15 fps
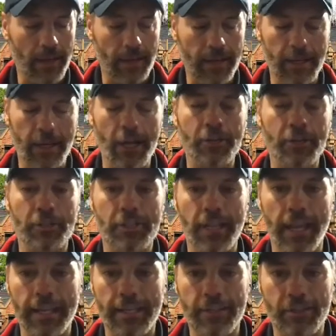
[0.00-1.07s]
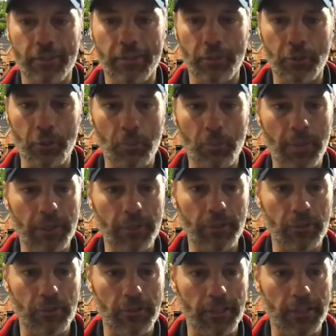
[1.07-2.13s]
understand your appeal
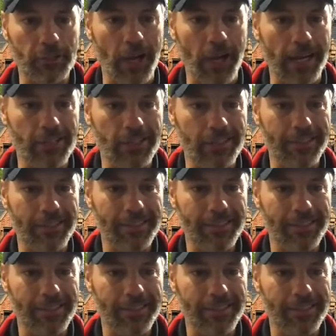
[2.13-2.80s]
to the attraction,